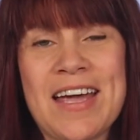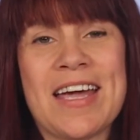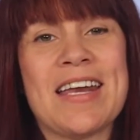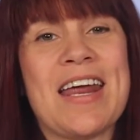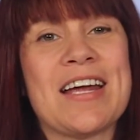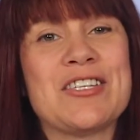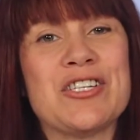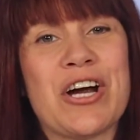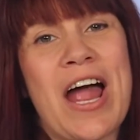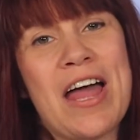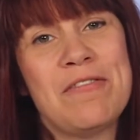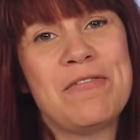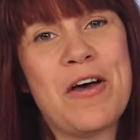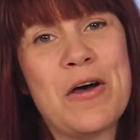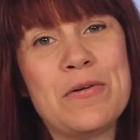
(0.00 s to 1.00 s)
Connect your
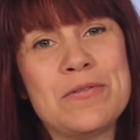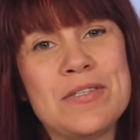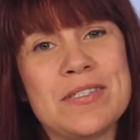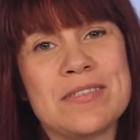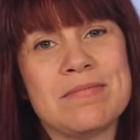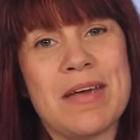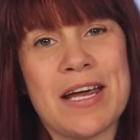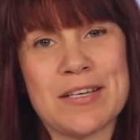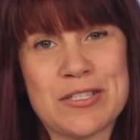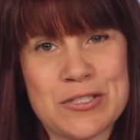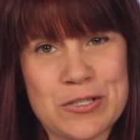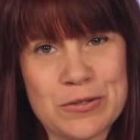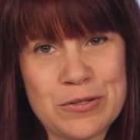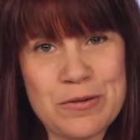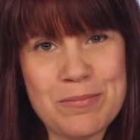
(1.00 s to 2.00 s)
headphones,
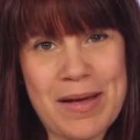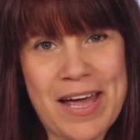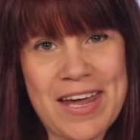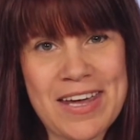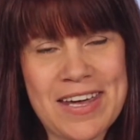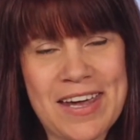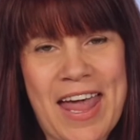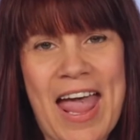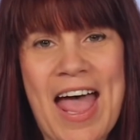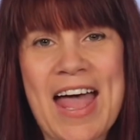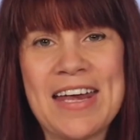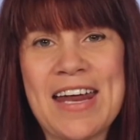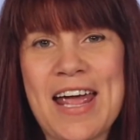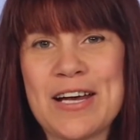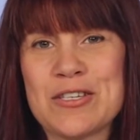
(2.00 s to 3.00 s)
external mic,
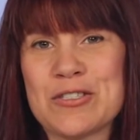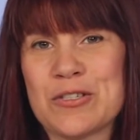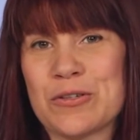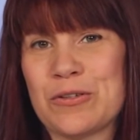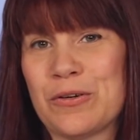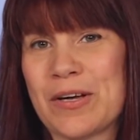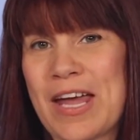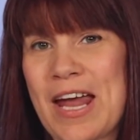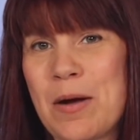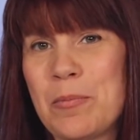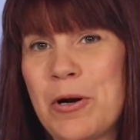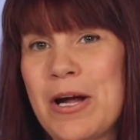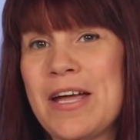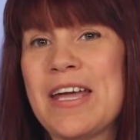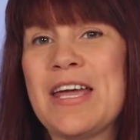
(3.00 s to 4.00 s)
and external
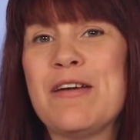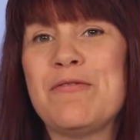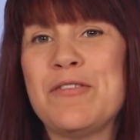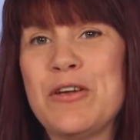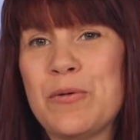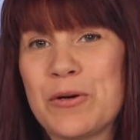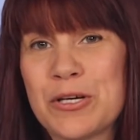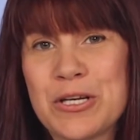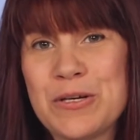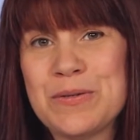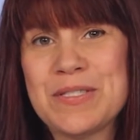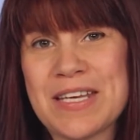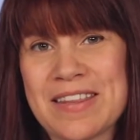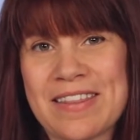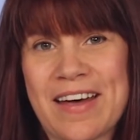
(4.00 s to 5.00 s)
camera if you are
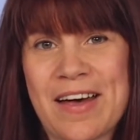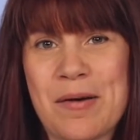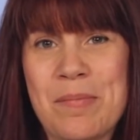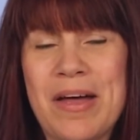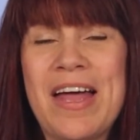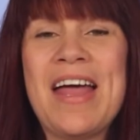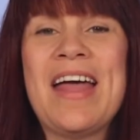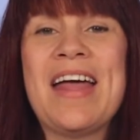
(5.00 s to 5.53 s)
using them.